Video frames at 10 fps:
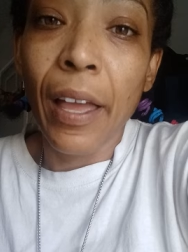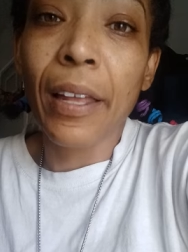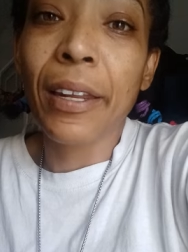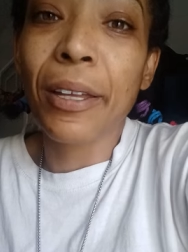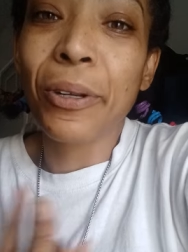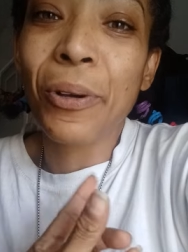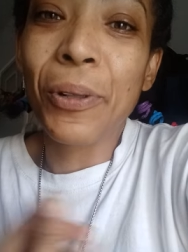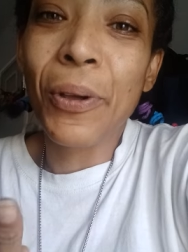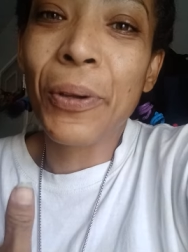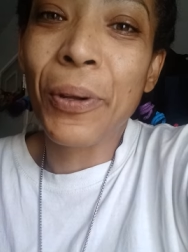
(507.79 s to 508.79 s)
And I no
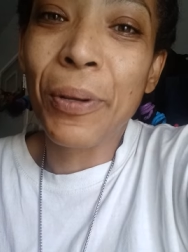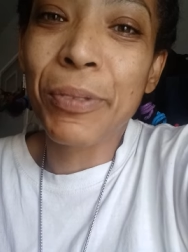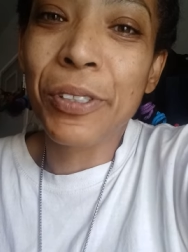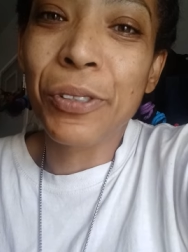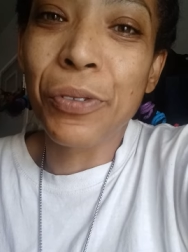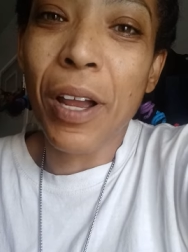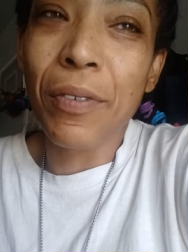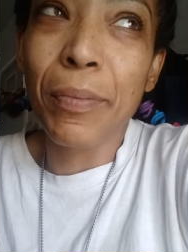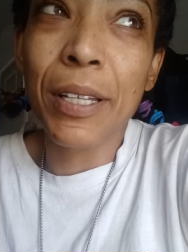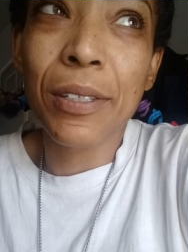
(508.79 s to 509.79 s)
longer am just
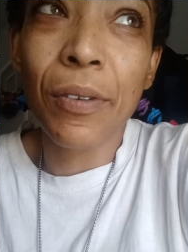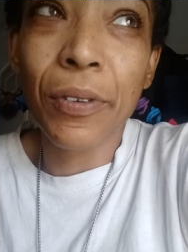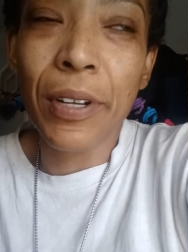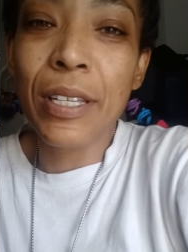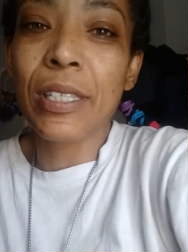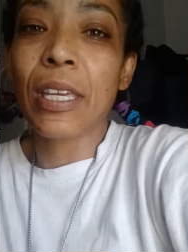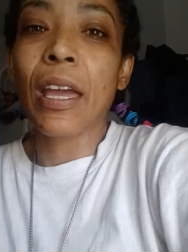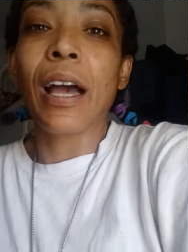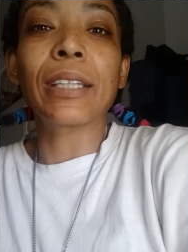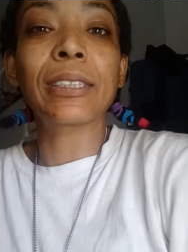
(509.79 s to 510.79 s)
driving myself crazy.
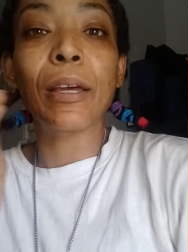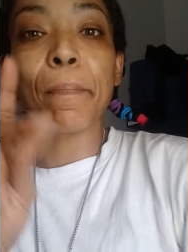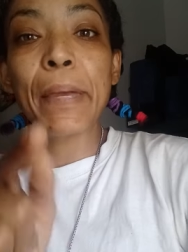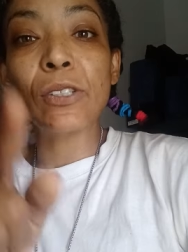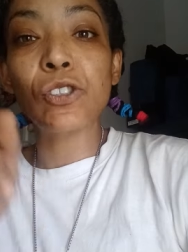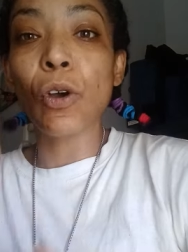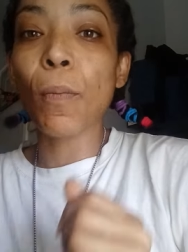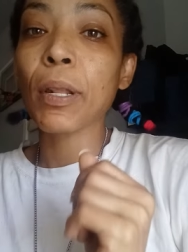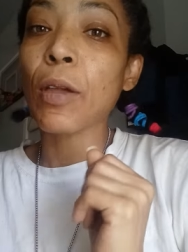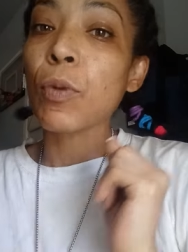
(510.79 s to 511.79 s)
I said, bitch,
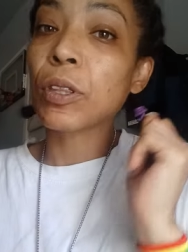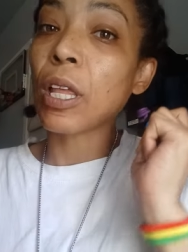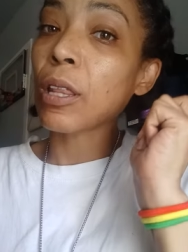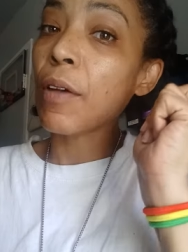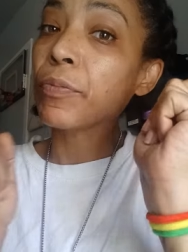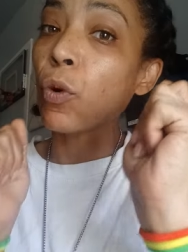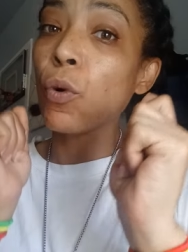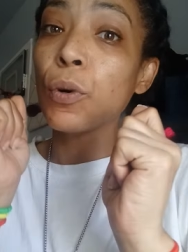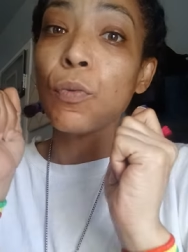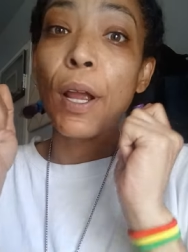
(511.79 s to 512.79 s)
don't play with the left
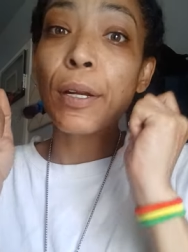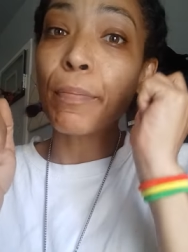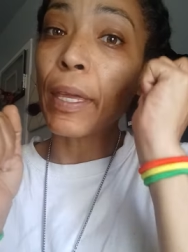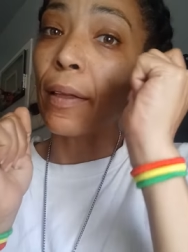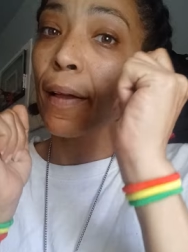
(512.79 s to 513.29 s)
or the right of me.